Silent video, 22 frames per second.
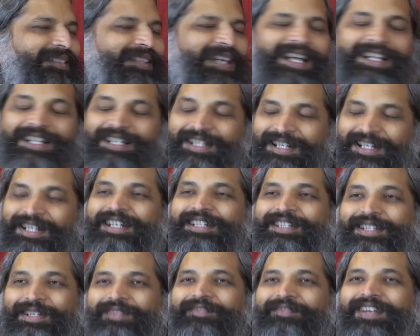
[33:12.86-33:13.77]
And
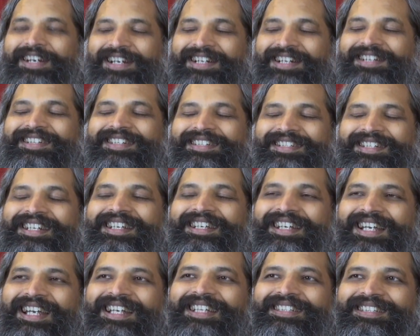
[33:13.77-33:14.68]
it's a very interesting
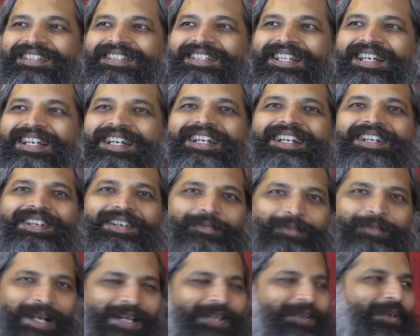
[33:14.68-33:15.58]
case,
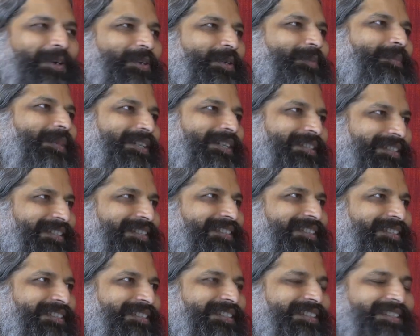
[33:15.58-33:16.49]
well
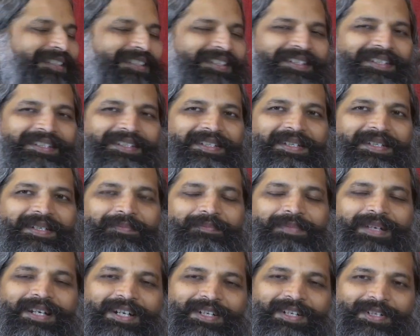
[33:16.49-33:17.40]
documented,
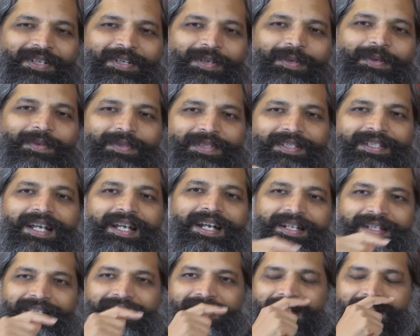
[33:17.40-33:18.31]
but it shows
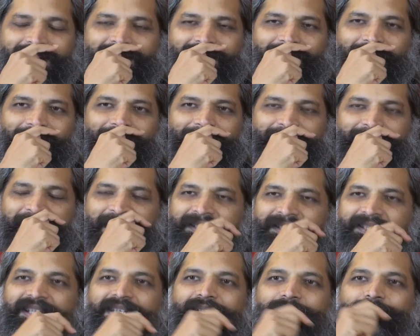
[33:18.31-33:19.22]
that the
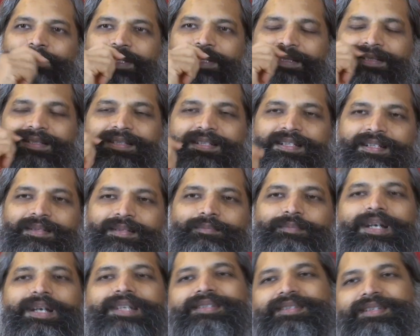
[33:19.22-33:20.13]
exorcising
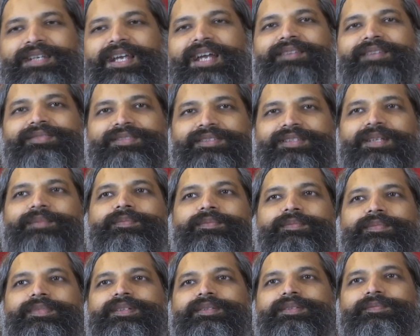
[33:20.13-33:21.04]
person must have
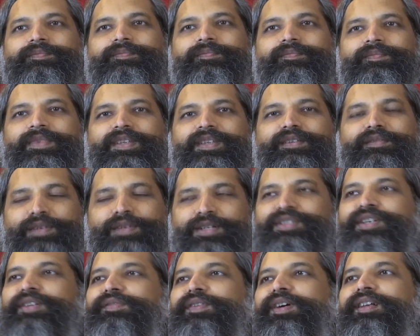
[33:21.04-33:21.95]
some,
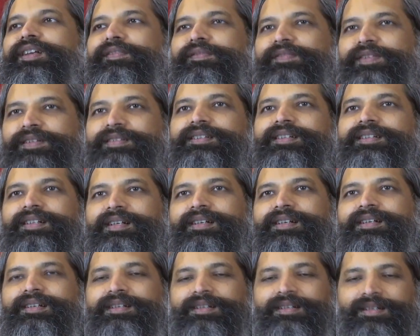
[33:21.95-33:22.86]
first of all, a
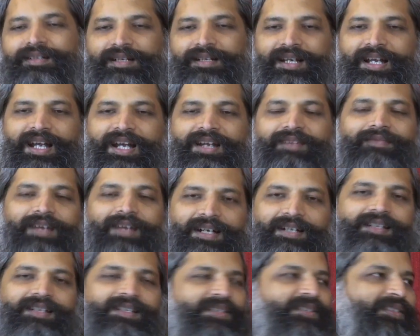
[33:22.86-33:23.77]
physical and
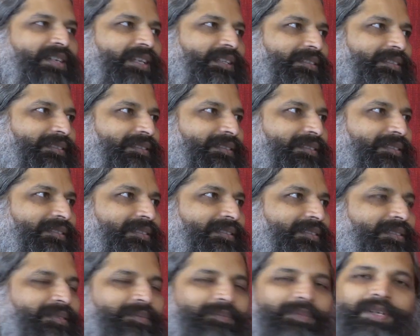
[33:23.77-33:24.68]
vital strength,
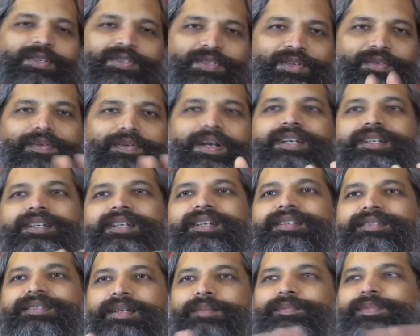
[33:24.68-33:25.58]
because you're
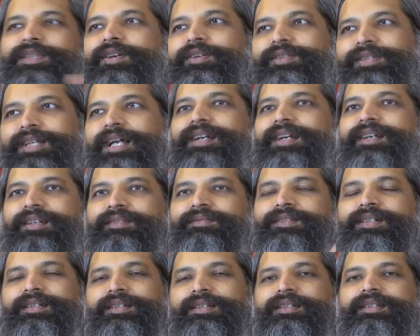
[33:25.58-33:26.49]
fighting something on that
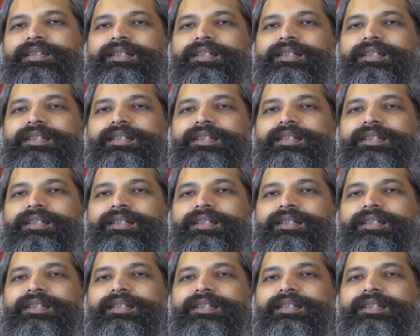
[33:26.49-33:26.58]
level,